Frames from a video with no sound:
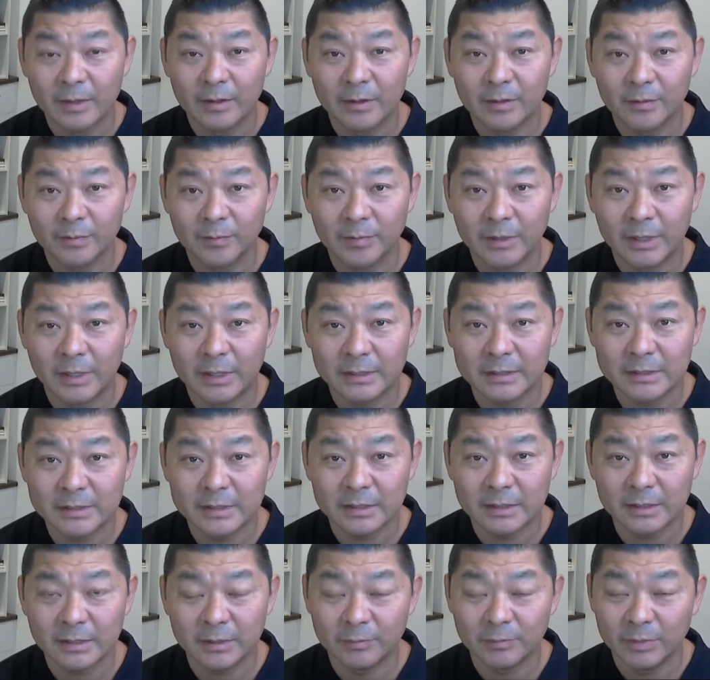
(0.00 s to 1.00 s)
but
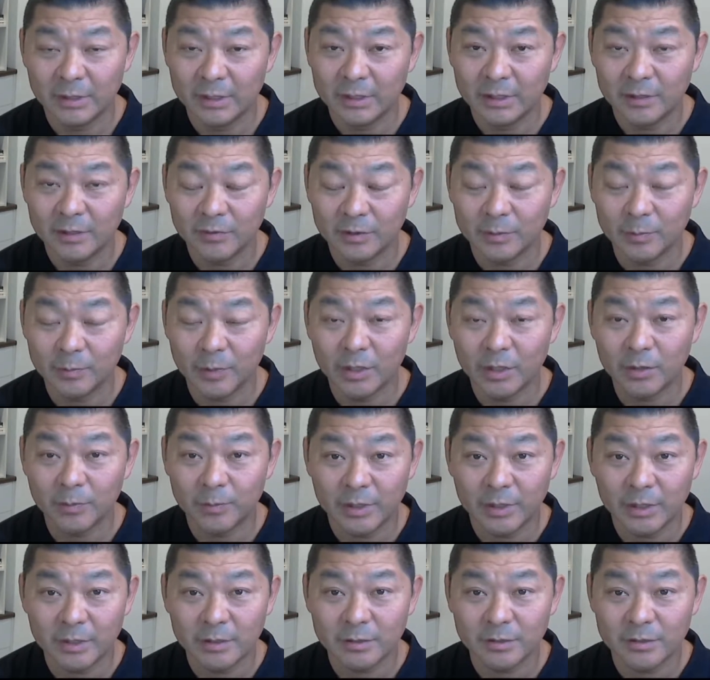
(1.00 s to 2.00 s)
I believe, in my
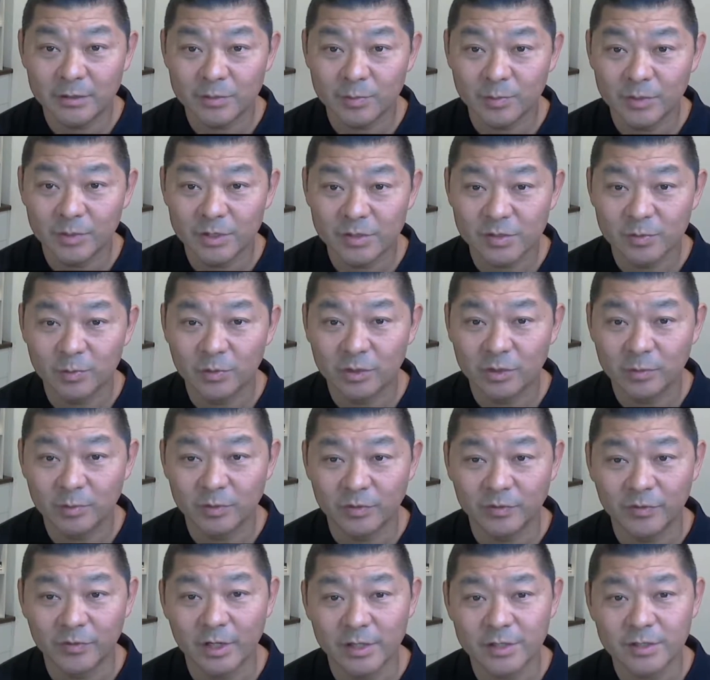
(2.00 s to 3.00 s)
opinion, it's much more
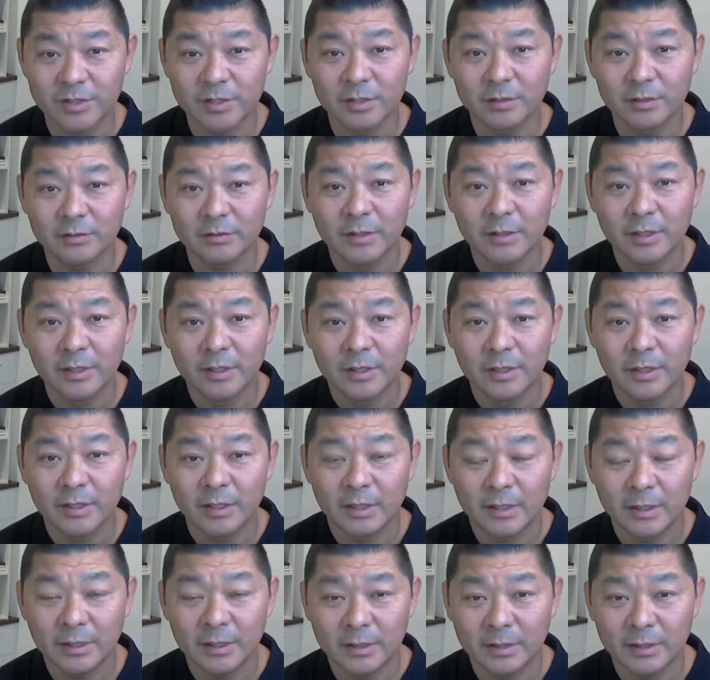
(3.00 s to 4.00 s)
professional
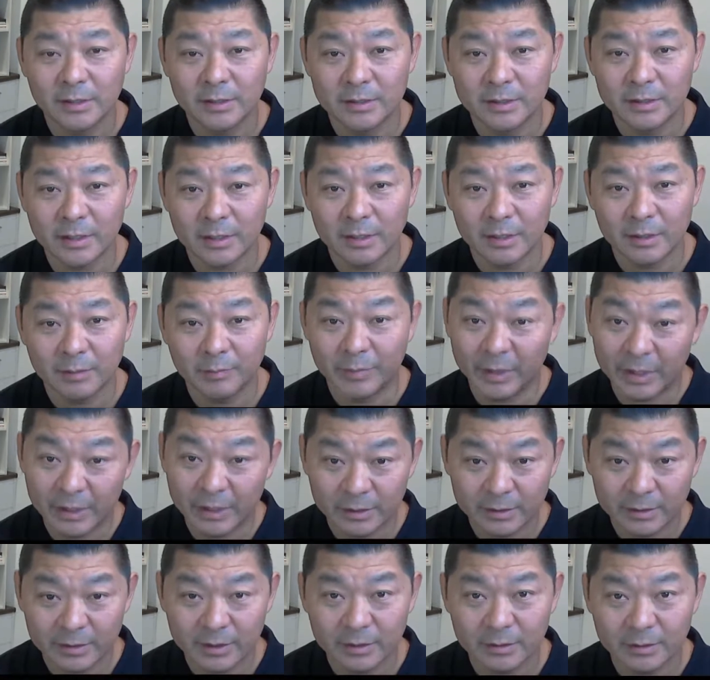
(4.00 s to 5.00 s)
and
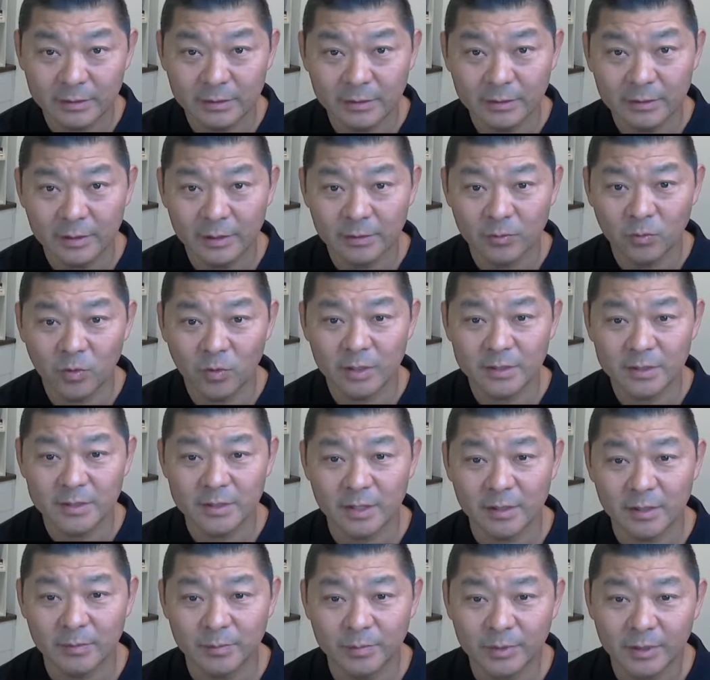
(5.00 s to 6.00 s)
better than
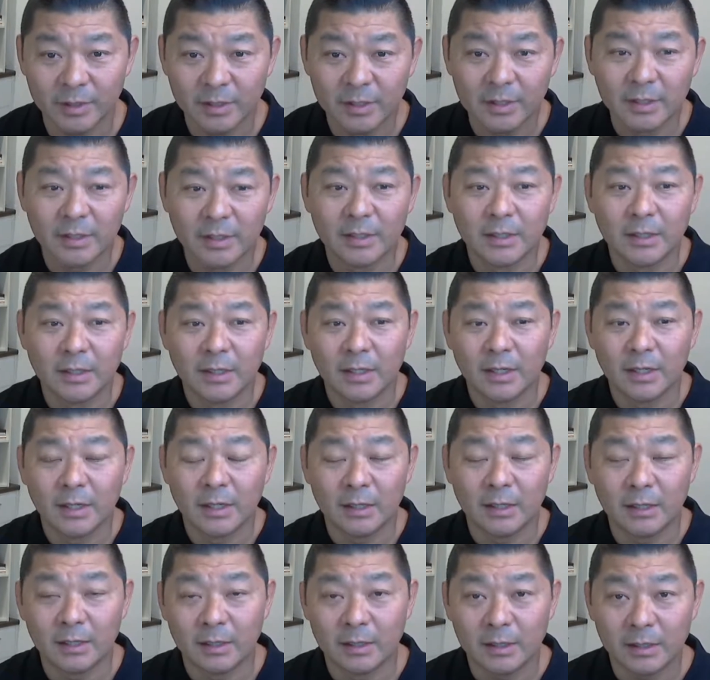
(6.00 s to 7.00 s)
WhatsApp.
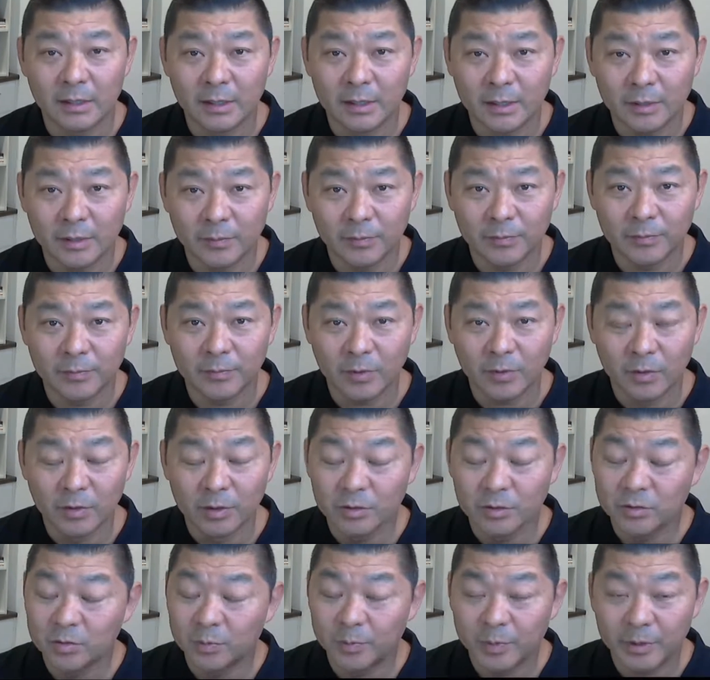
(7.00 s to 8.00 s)
I'm
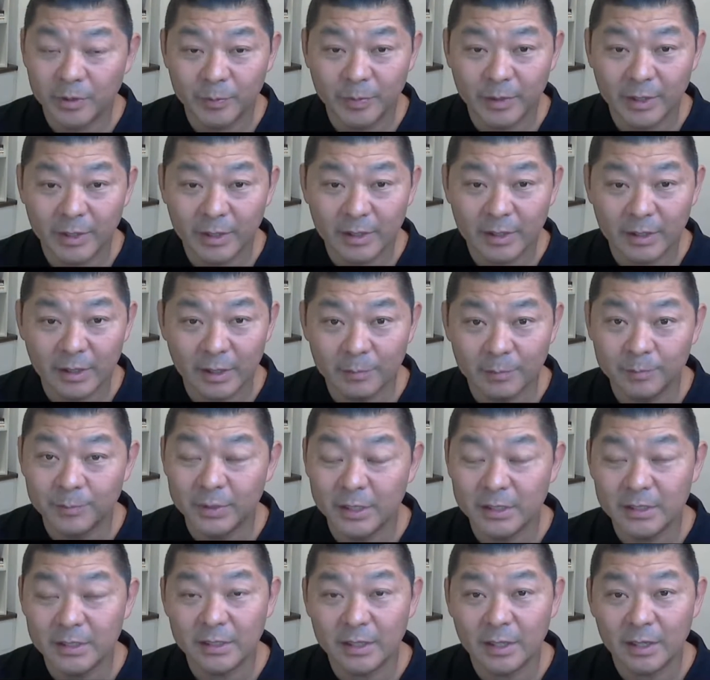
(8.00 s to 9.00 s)
going to prepare a
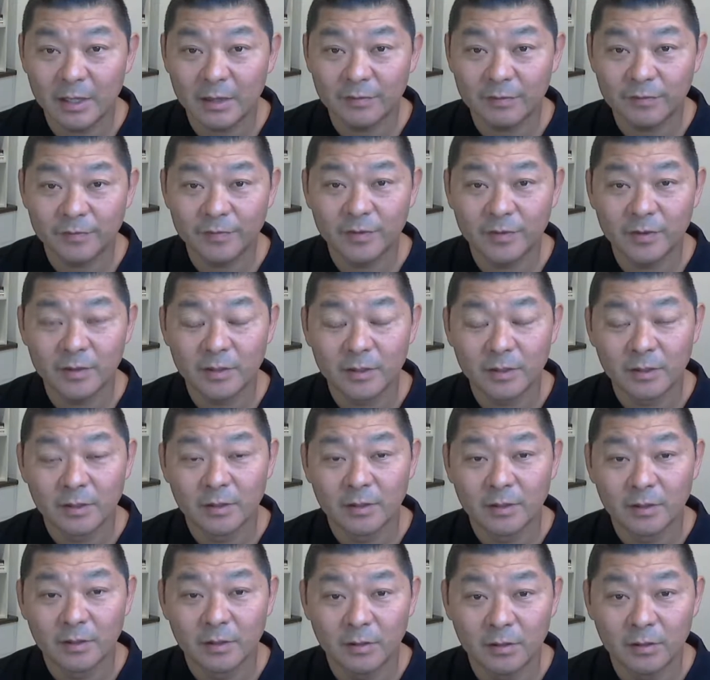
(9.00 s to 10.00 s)
PDF
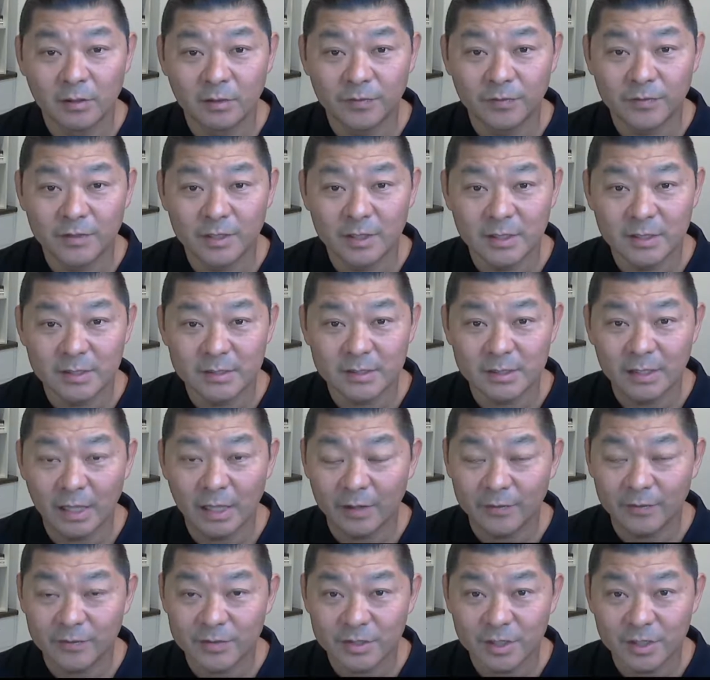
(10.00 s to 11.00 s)
of this
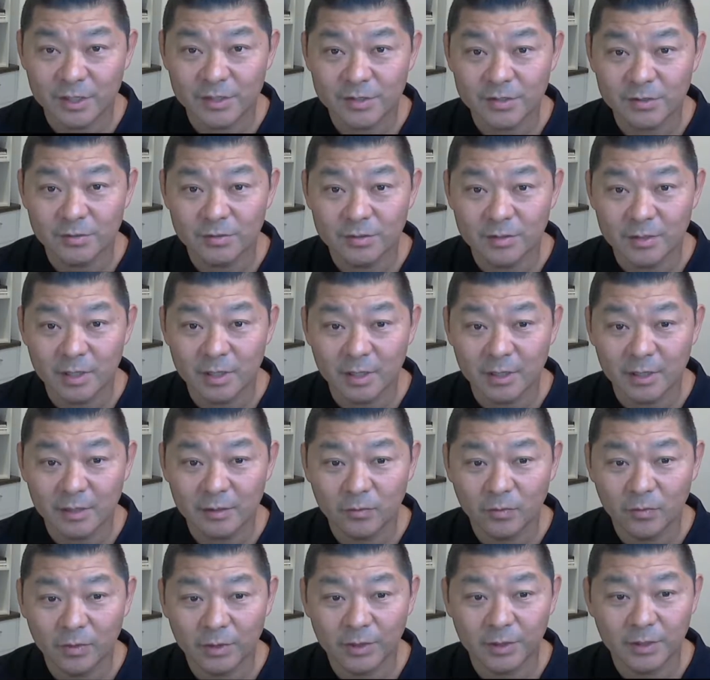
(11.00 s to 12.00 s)
live session
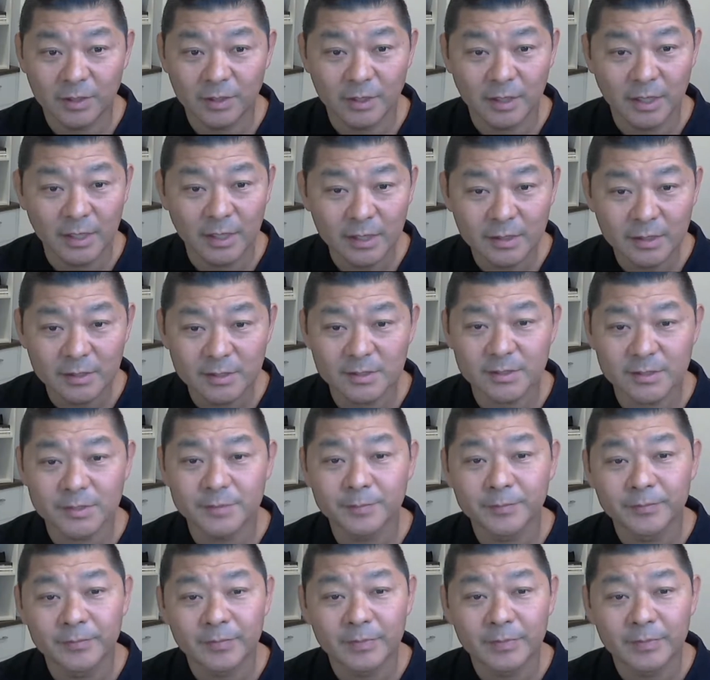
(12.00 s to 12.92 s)
today with the hints,